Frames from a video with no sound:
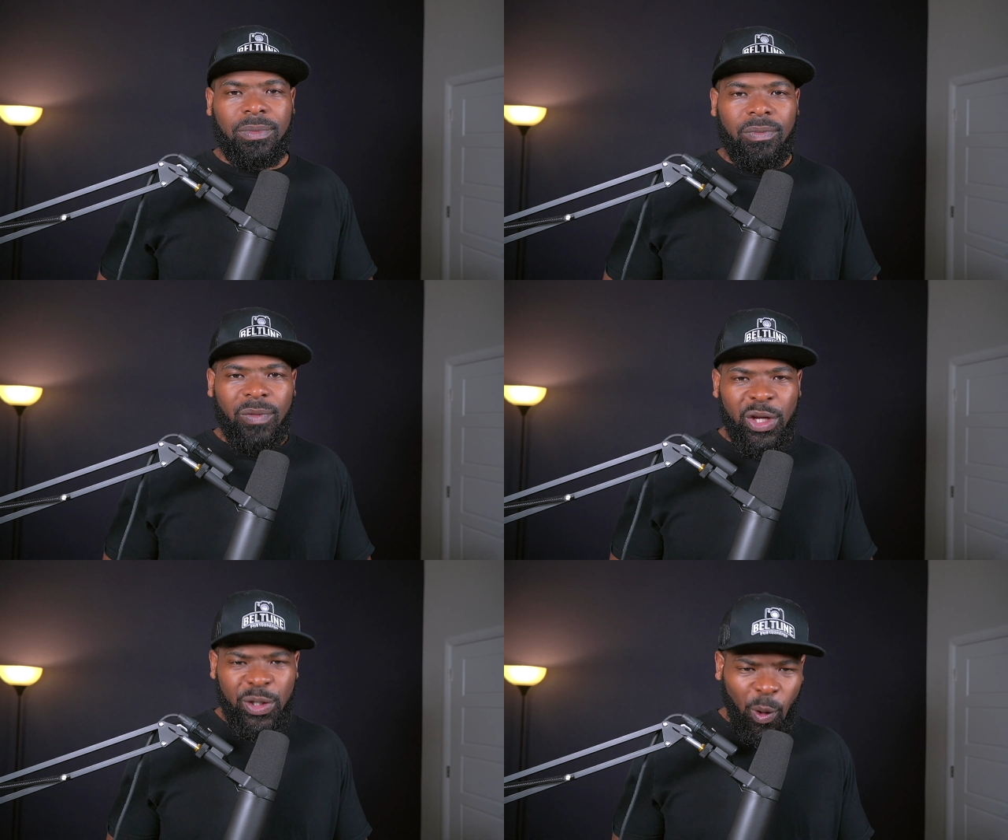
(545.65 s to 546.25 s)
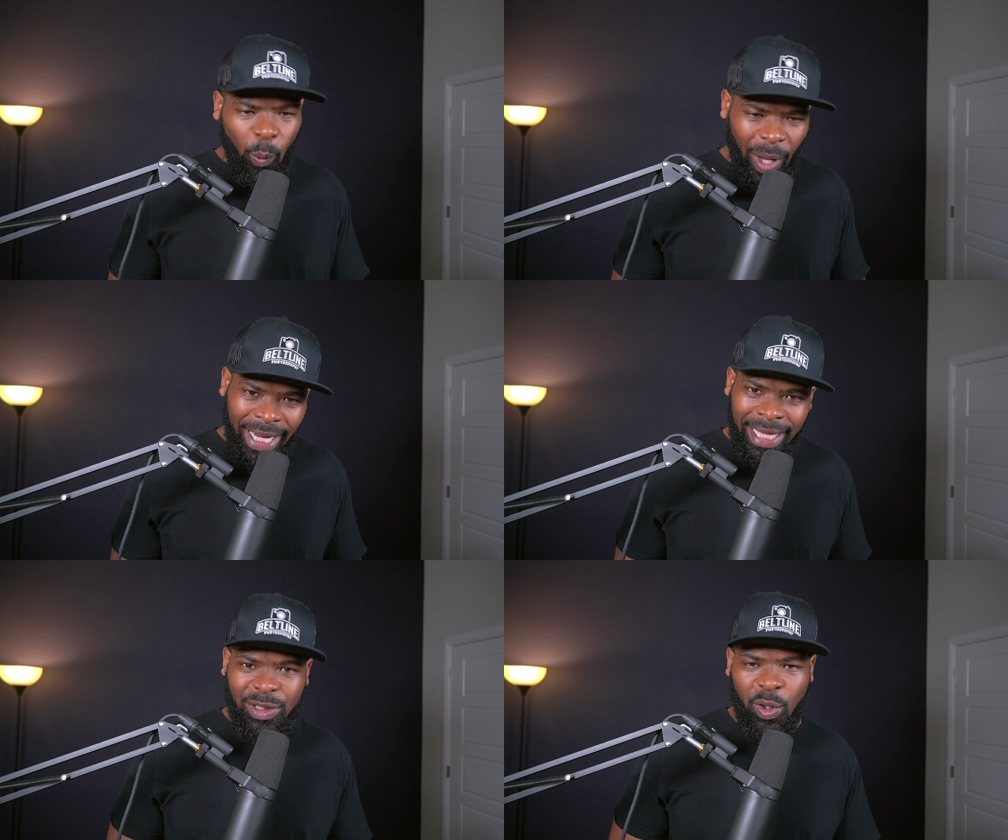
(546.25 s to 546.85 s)

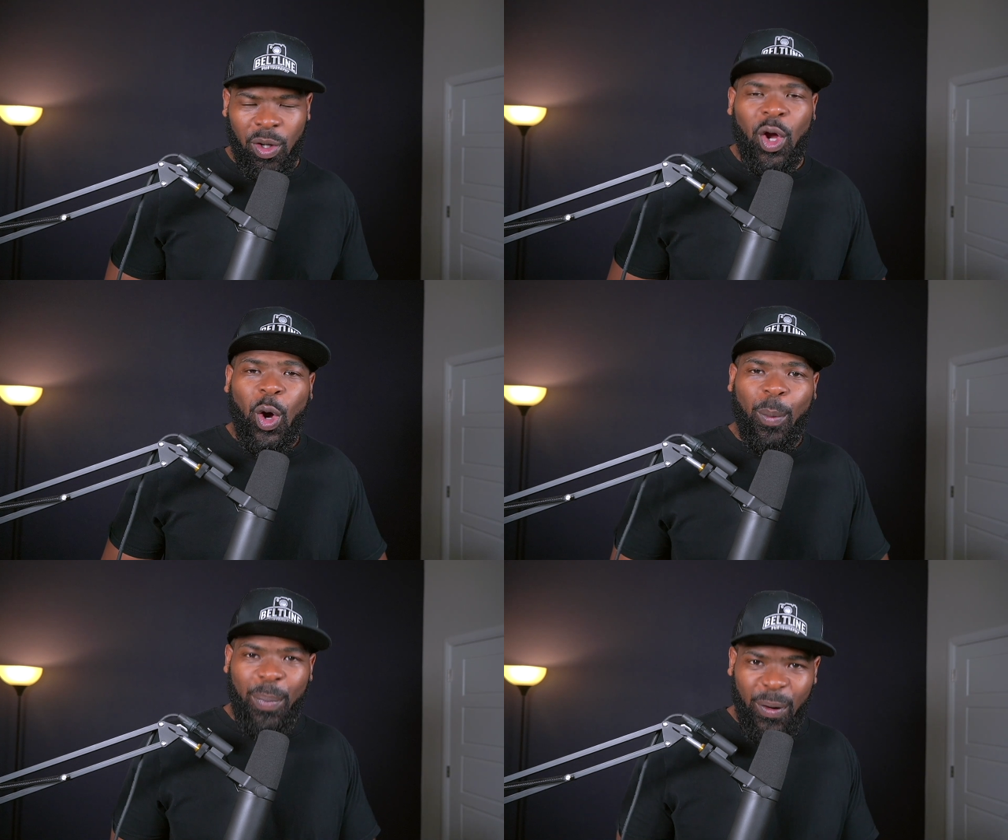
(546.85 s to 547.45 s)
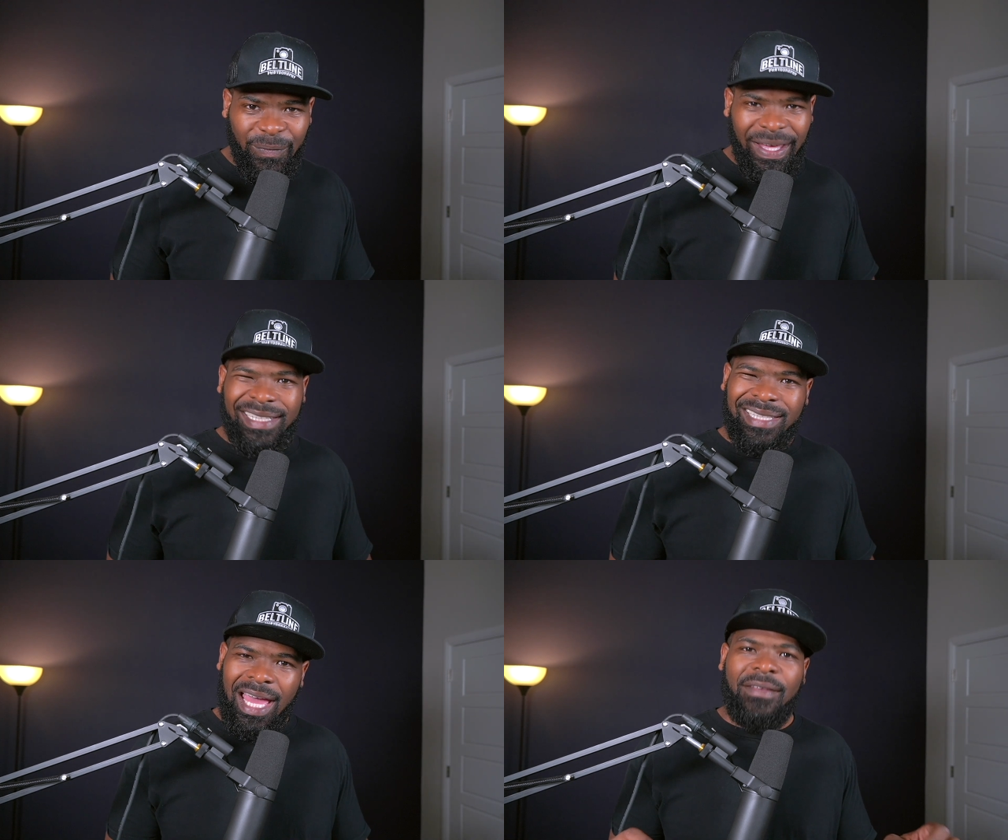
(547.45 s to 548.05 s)
weddings or
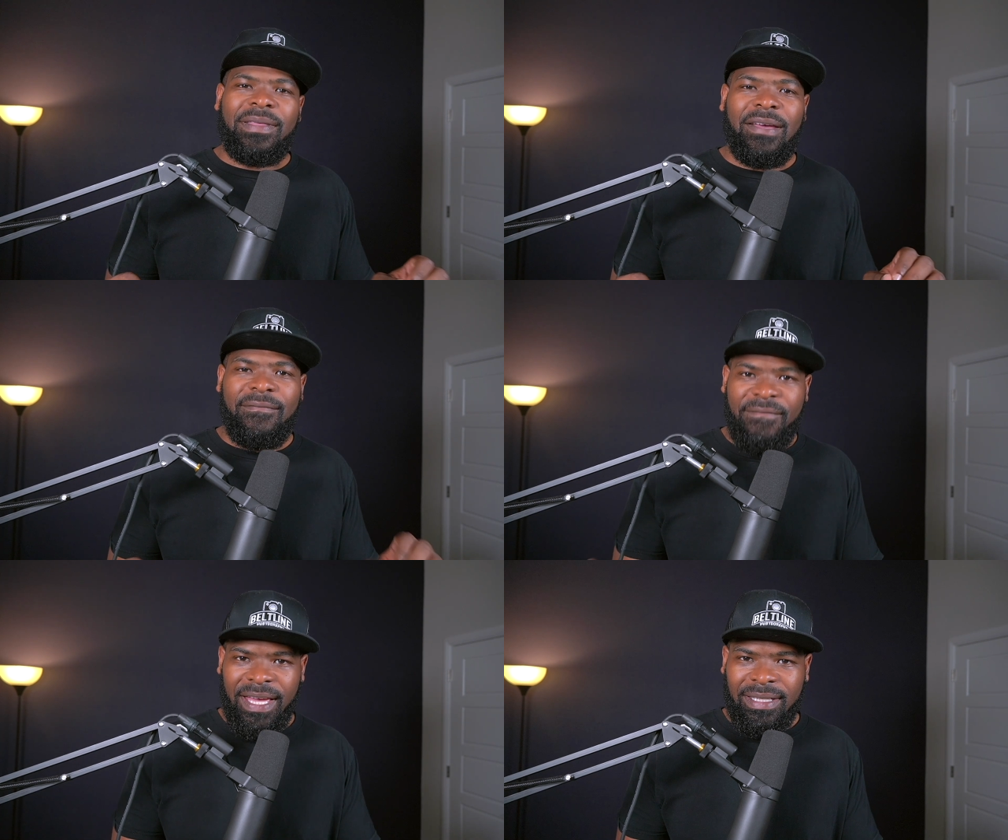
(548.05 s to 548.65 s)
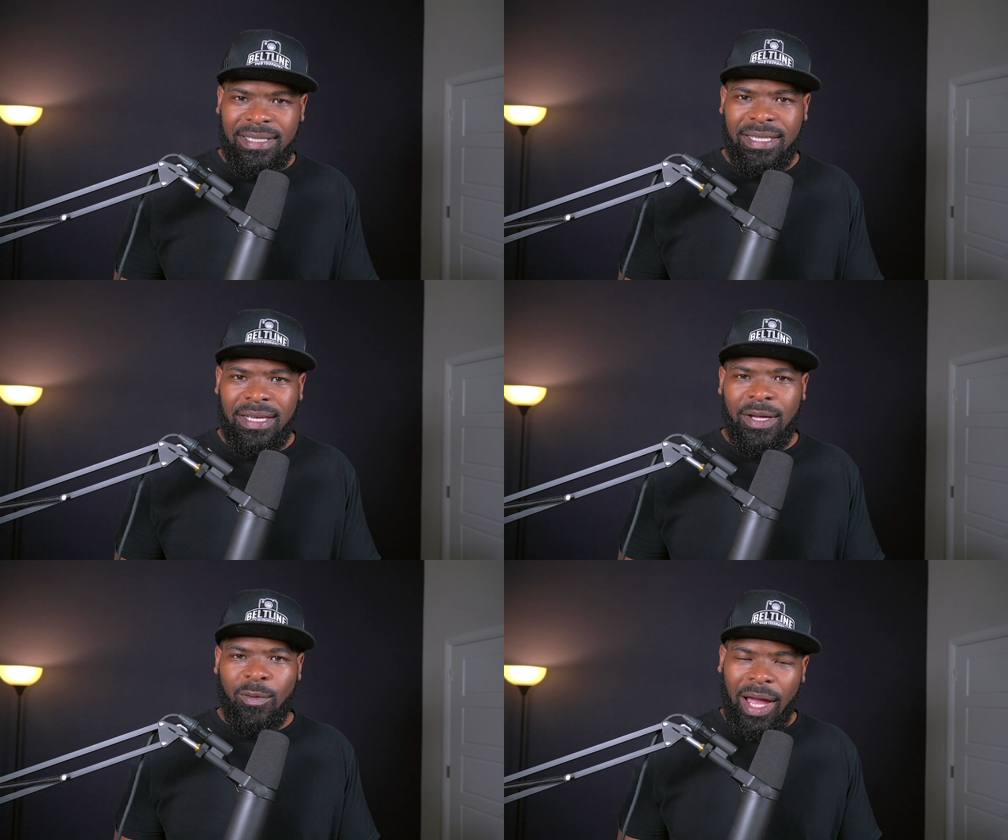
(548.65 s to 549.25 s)
birthdays, kind of the events,
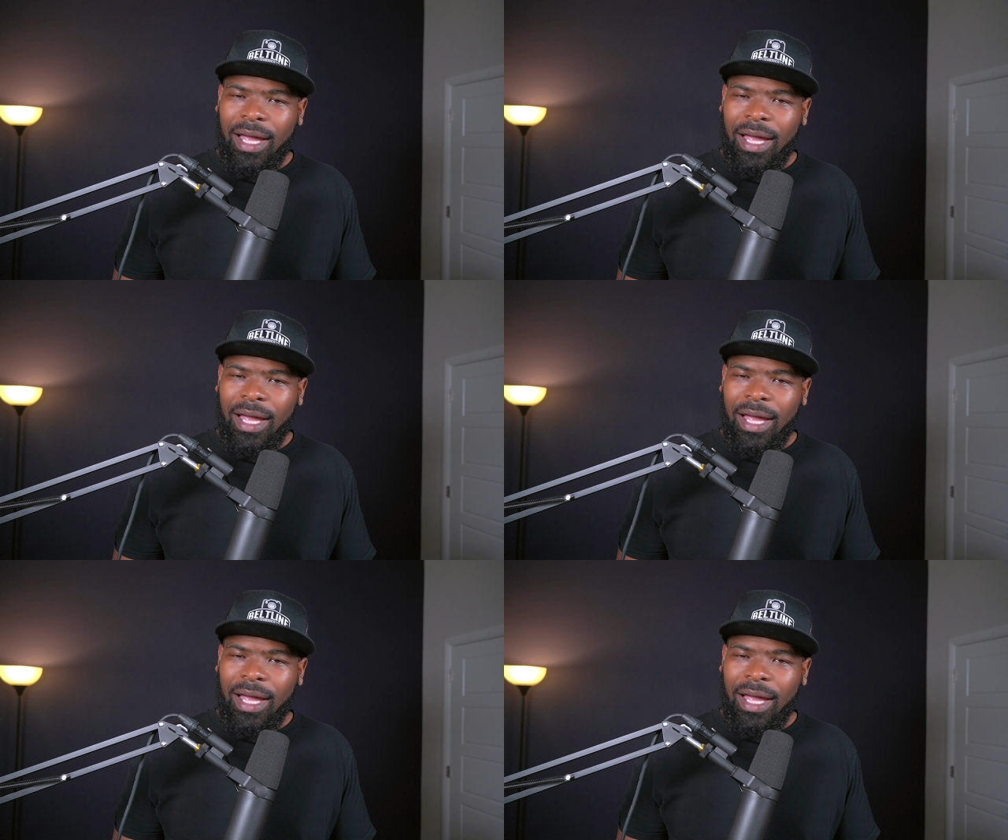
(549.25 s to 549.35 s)
right?